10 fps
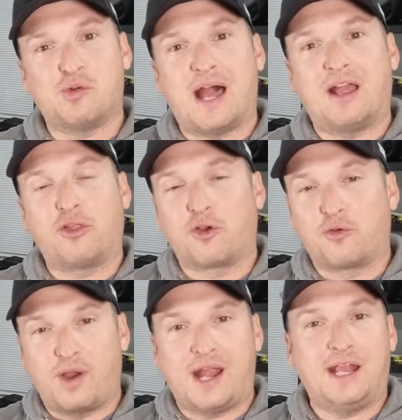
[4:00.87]
angler
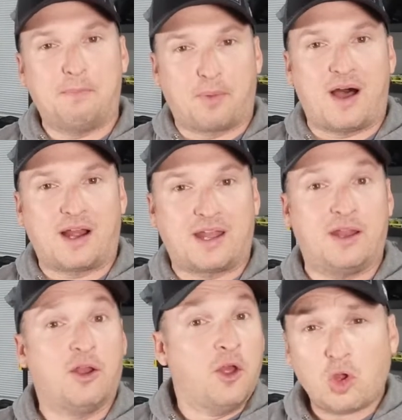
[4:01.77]
Randy
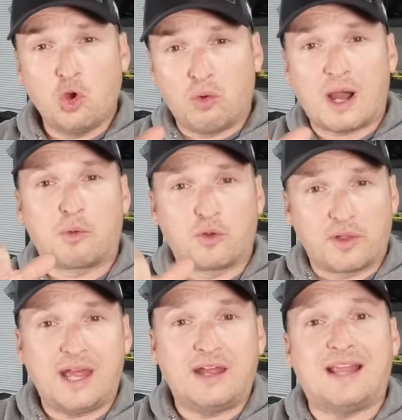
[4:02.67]
Blauket, who I will
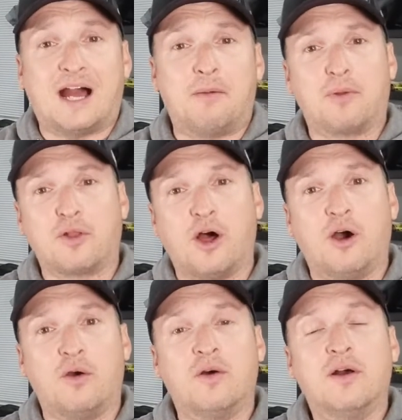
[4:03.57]
link down
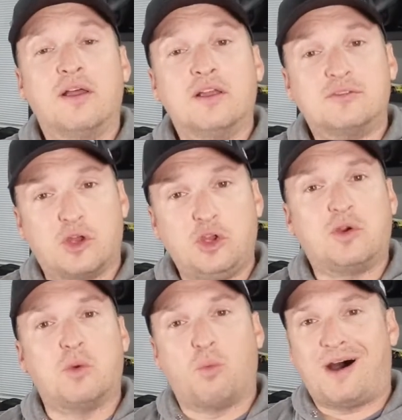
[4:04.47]
below so you
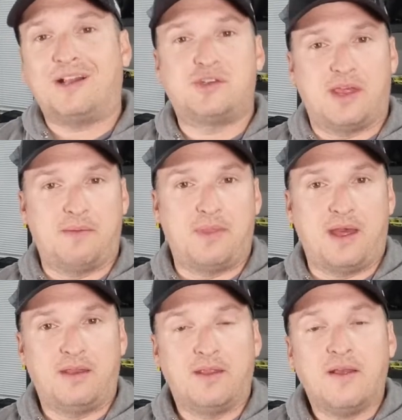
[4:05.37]
can watch them
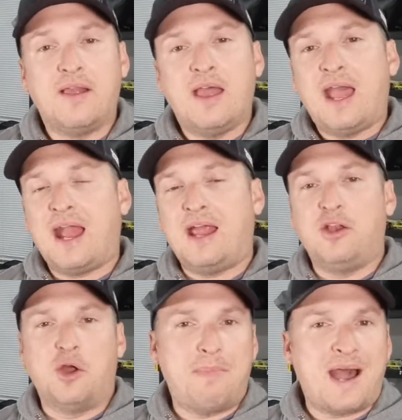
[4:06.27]
then. And
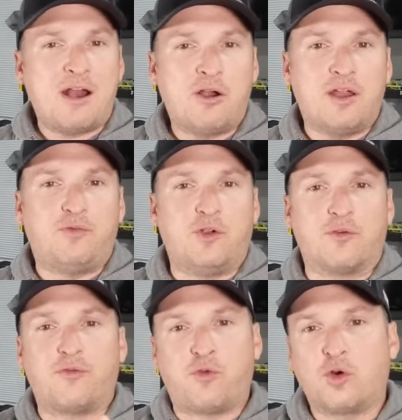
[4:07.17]
no matter if you're
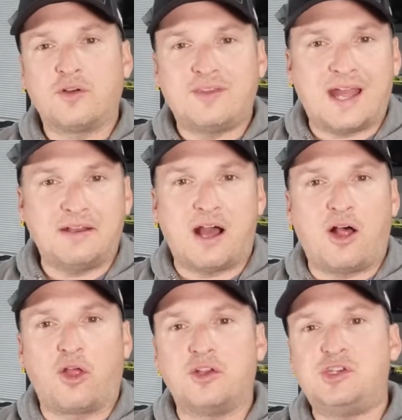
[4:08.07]
for
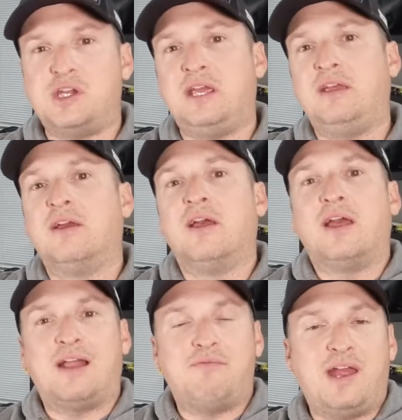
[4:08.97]
technology
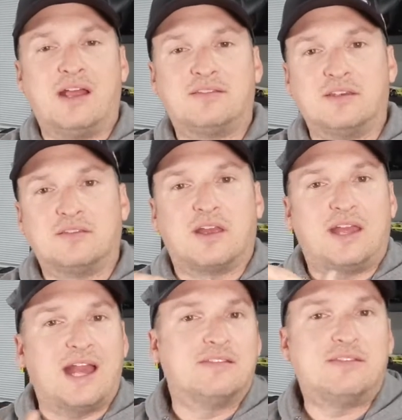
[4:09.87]
advances,
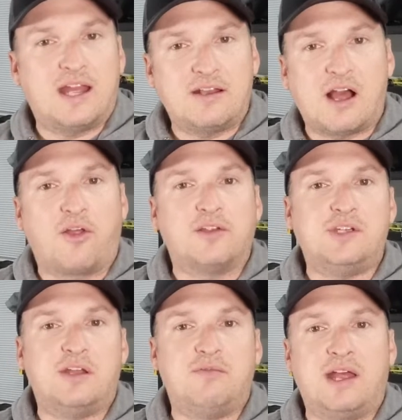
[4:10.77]
against
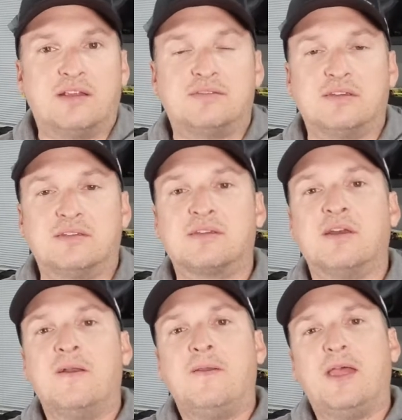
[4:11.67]
technology advances,
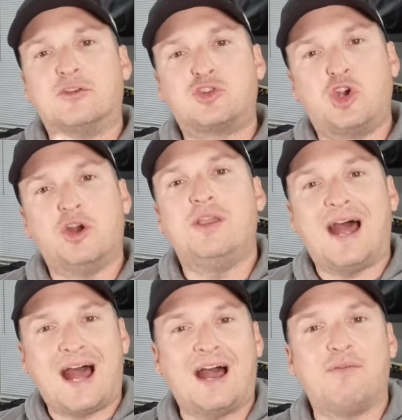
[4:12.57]
it's good to
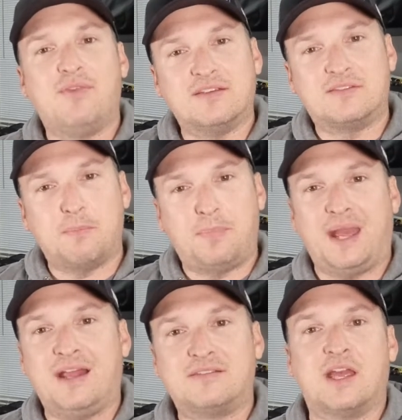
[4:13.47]
have these
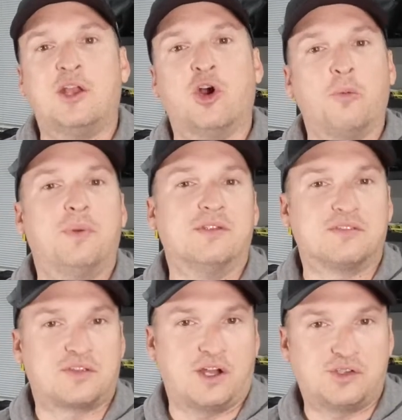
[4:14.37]
debates and open
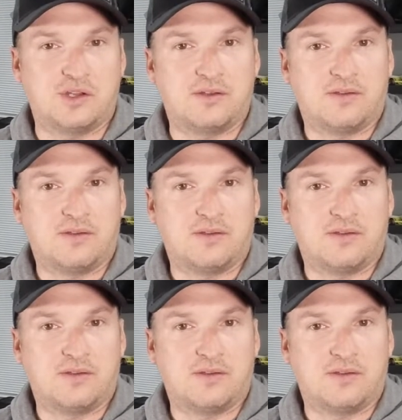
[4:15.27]
discussion.